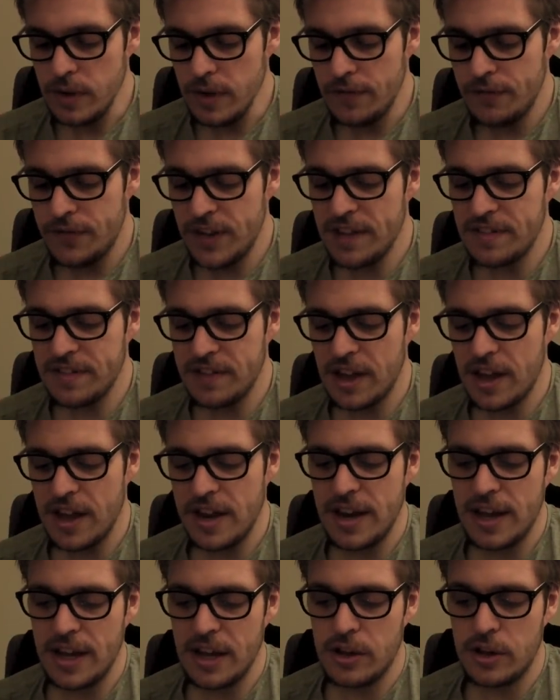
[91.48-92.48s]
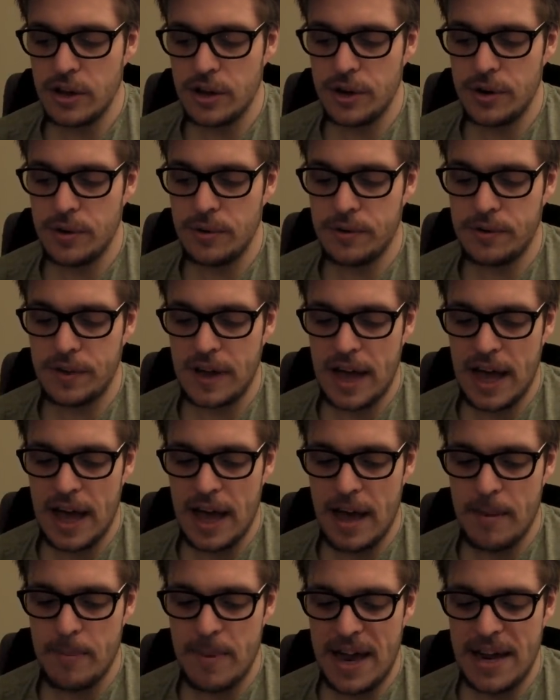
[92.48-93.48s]
This can include
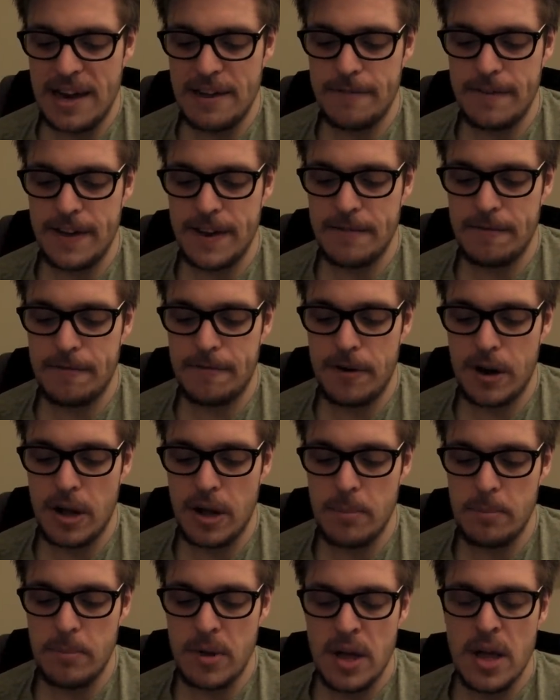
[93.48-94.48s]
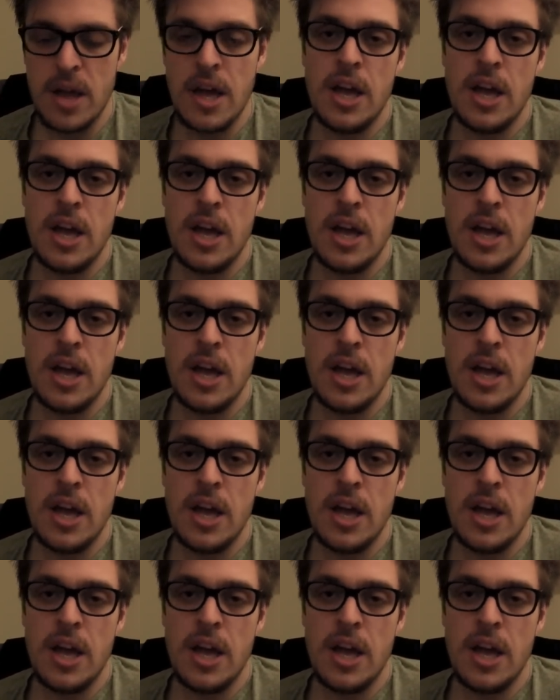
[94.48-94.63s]
um, anything from